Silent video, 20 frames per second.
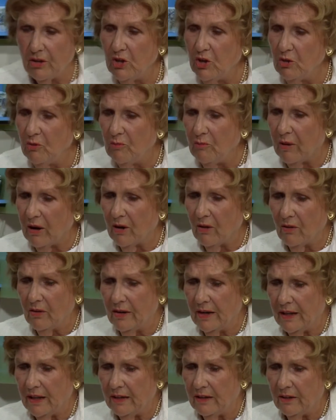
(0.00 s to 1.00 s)
you
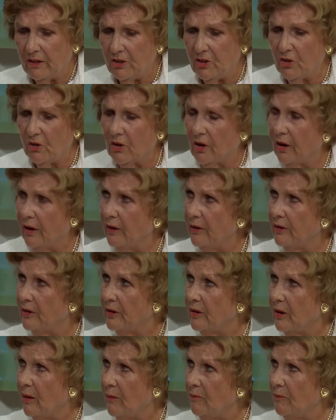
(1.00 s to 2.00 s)
marinate it, you cut
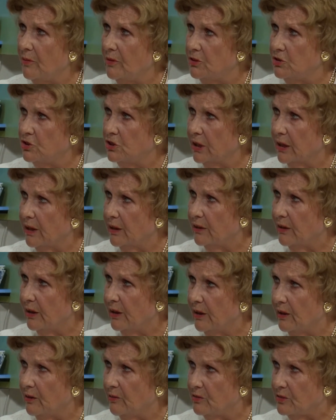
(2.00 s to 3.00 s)
up the chicken
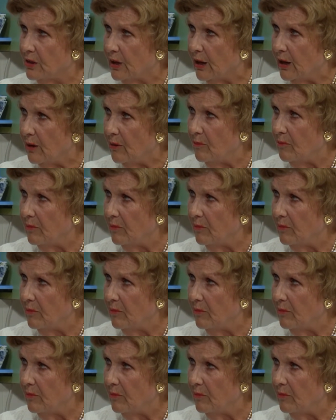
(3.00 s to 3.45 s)
ahead of time.